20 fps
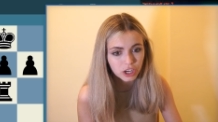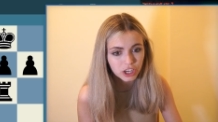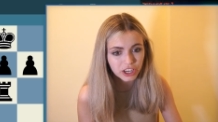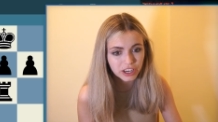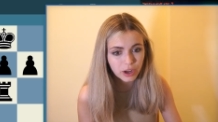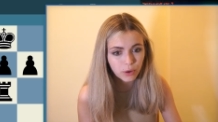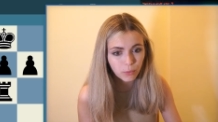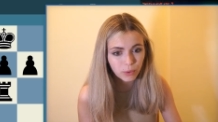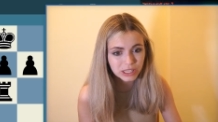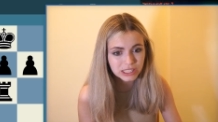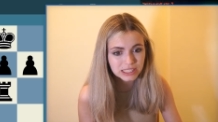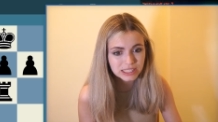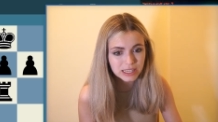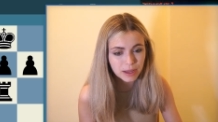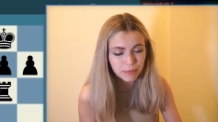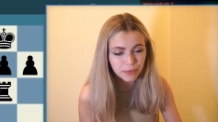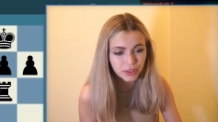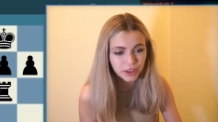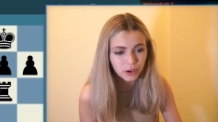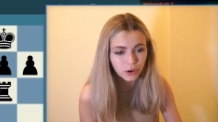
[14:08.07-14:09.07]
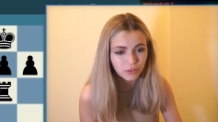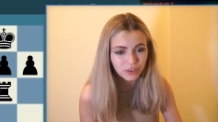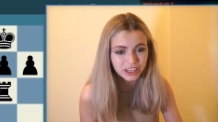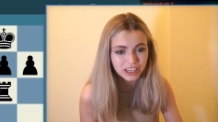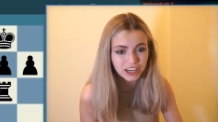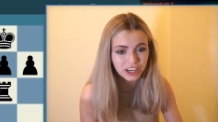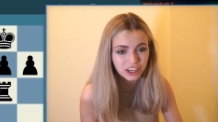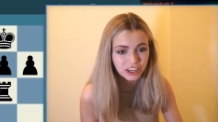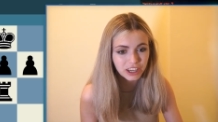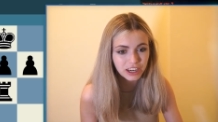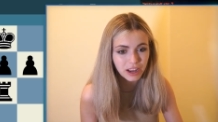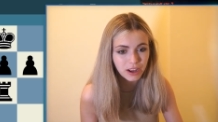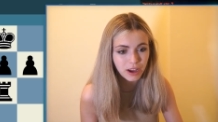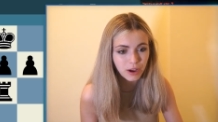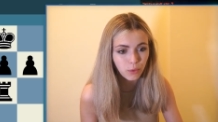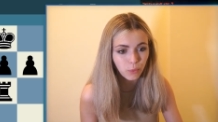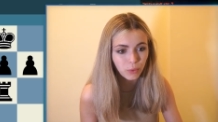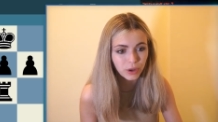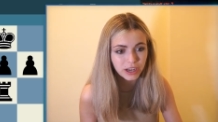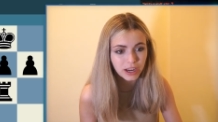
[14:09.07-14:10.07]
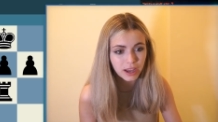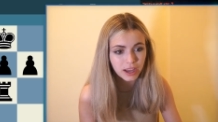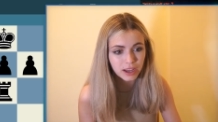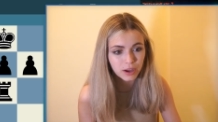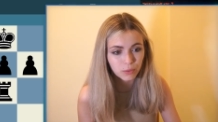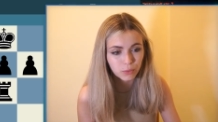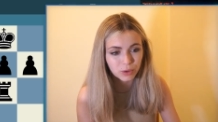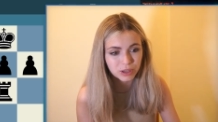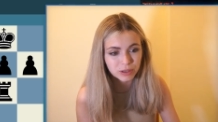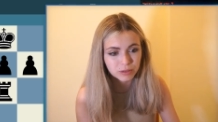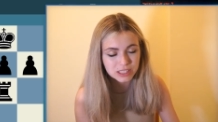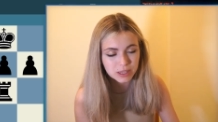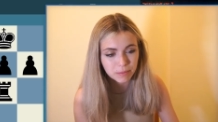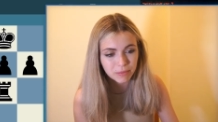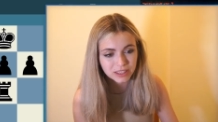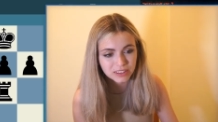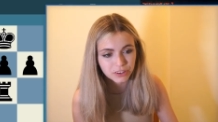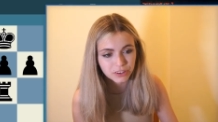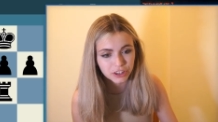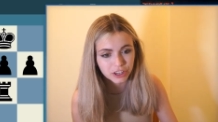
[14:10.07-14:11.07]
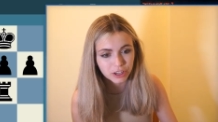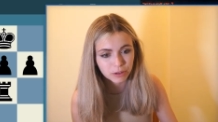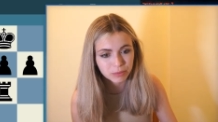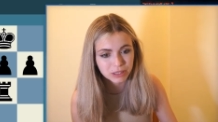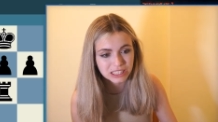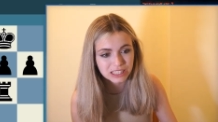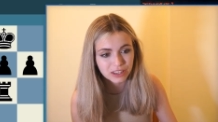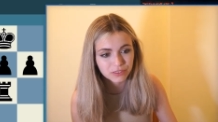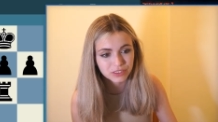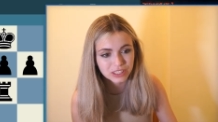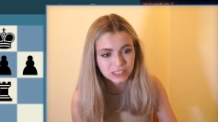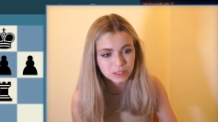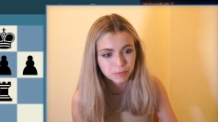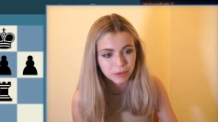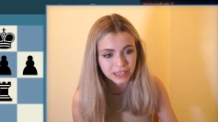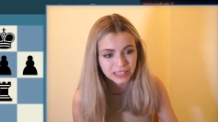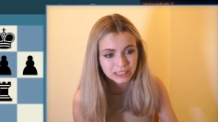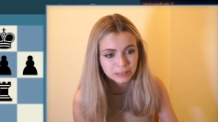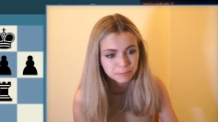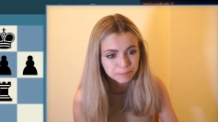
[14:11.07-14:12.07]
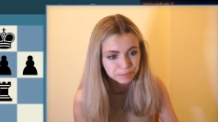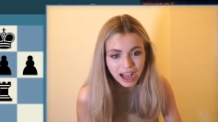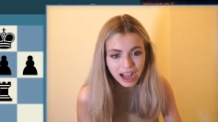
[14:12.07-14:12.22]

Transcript: Gonna win something over here, gonna win some material because of this pin.